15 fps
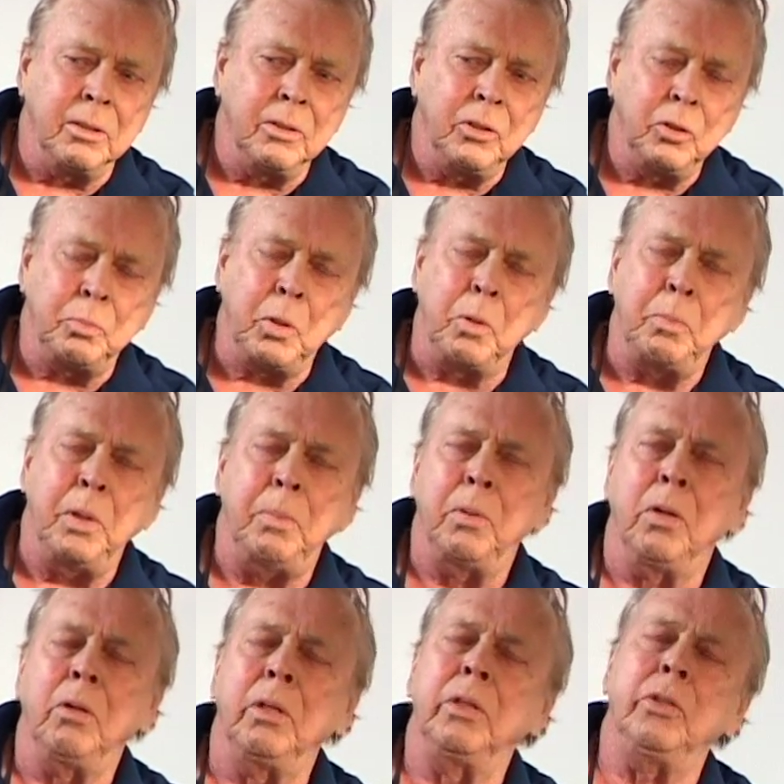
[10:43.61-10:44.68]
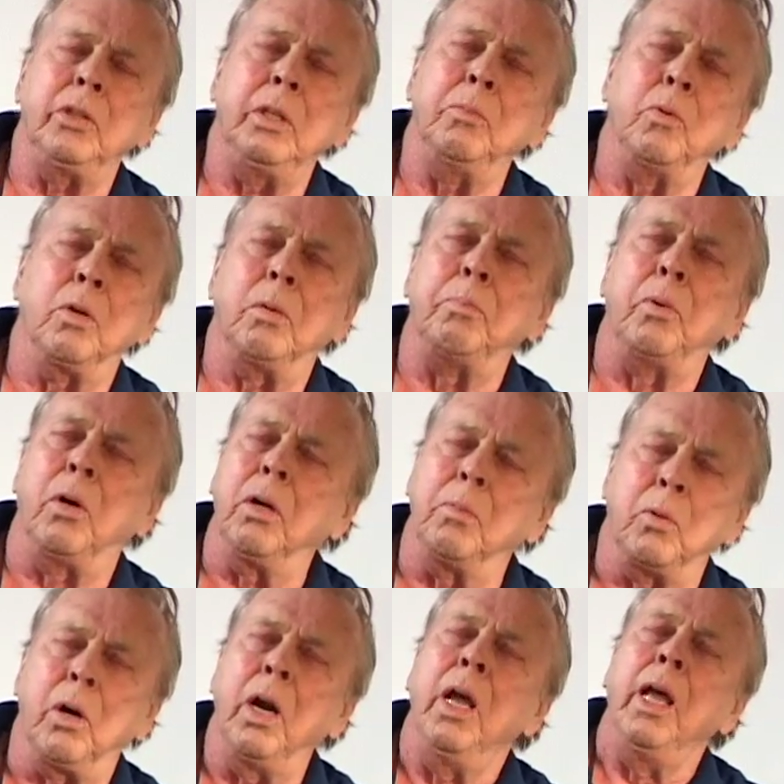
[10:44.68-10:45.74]
spur people on to see more of
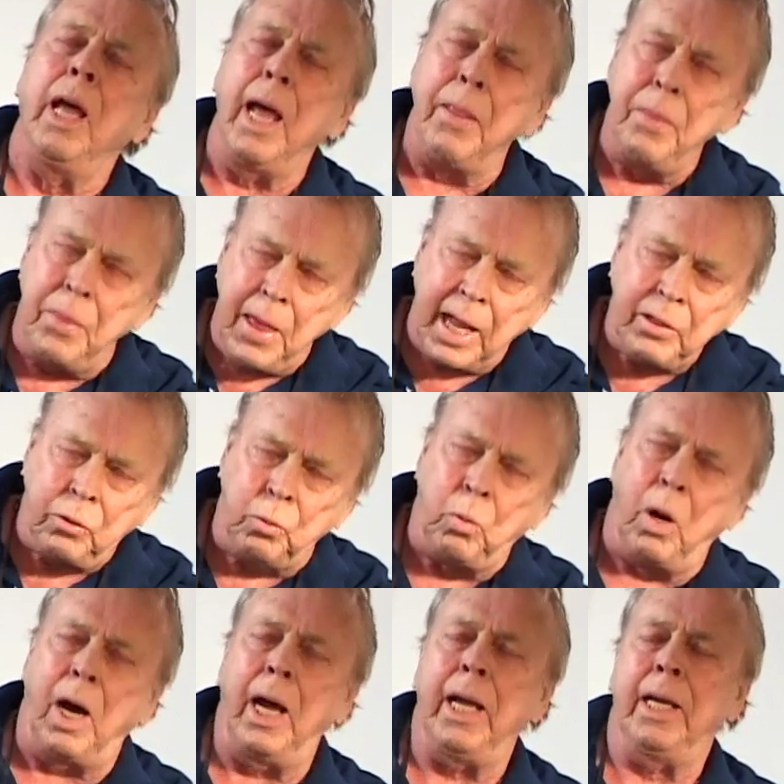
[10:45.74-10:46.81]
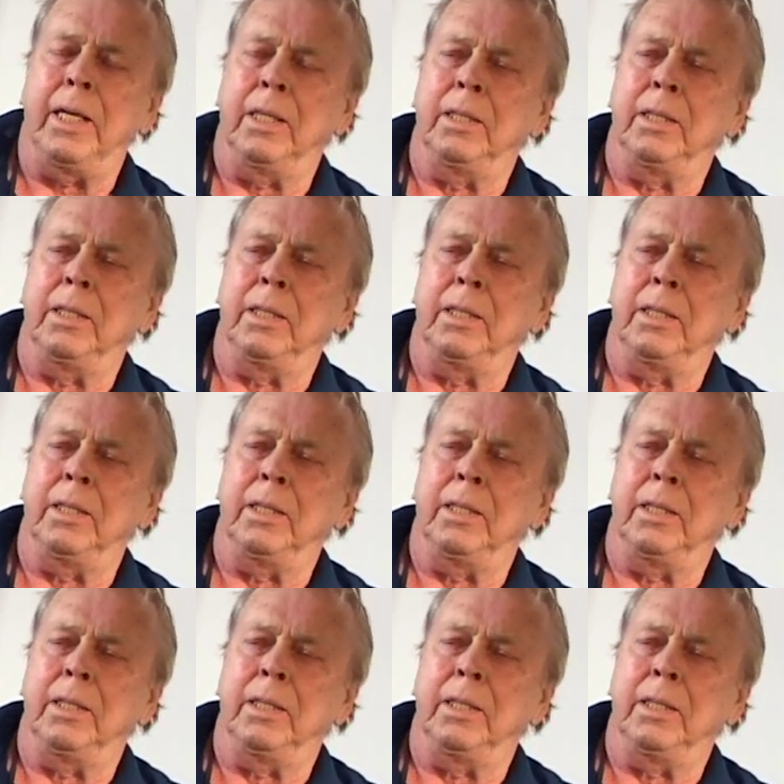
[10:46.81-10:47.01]
Baltimore. And that's why